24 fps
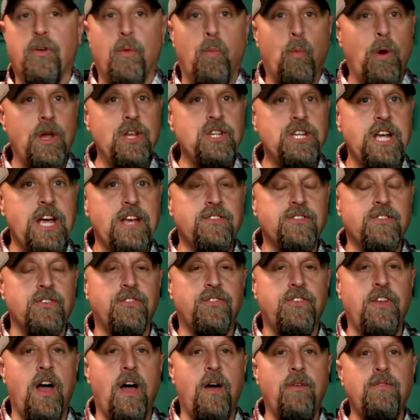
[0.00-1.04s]
some Winchester
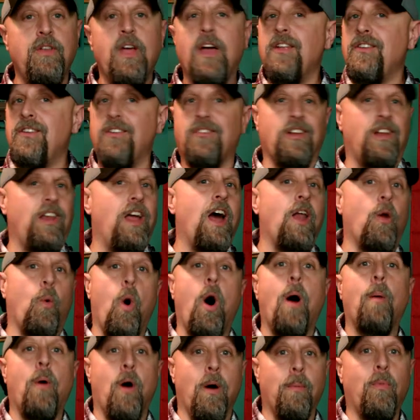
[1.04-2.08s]
stuff, just a lot of
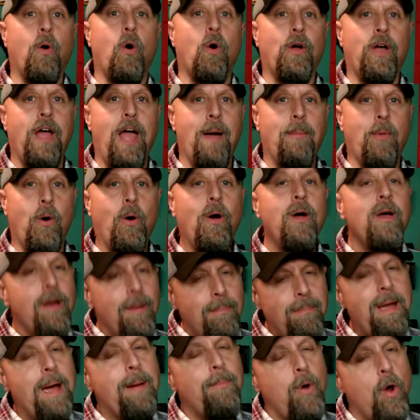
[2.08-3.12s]
Walmart bulk ammo.
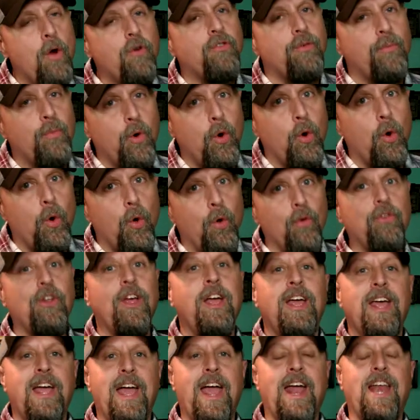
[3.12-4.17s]
Man, broke some rules
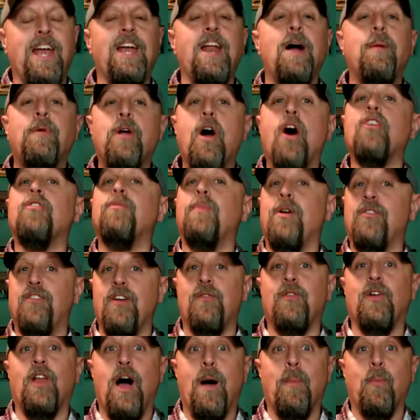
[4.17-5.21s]
and ended up causing
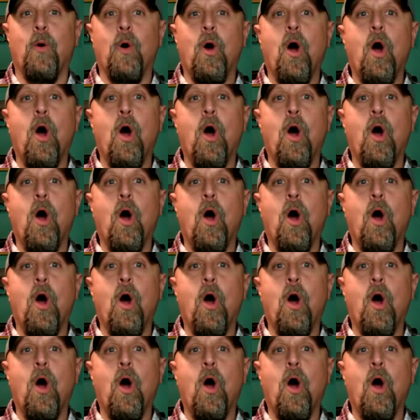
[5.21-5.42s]
myself a lot more